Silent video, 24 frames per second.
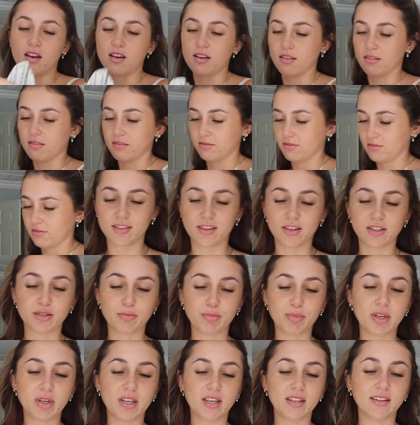oh, there's a
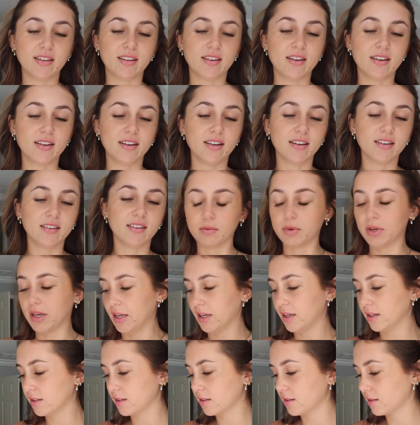peeling on it.
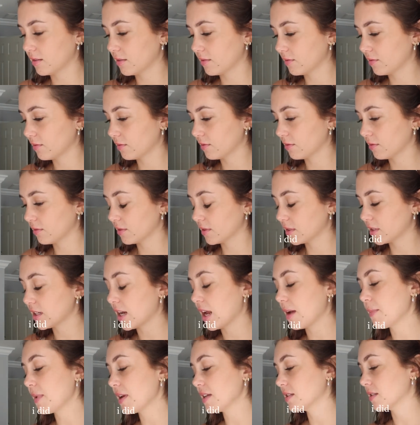Wait, did
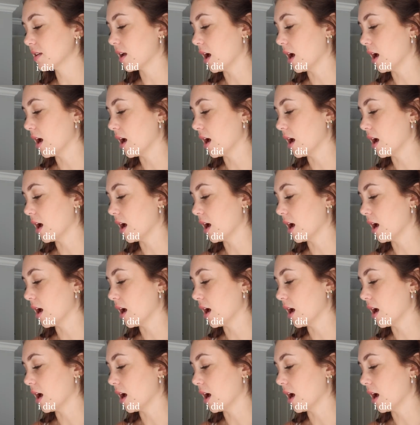I mess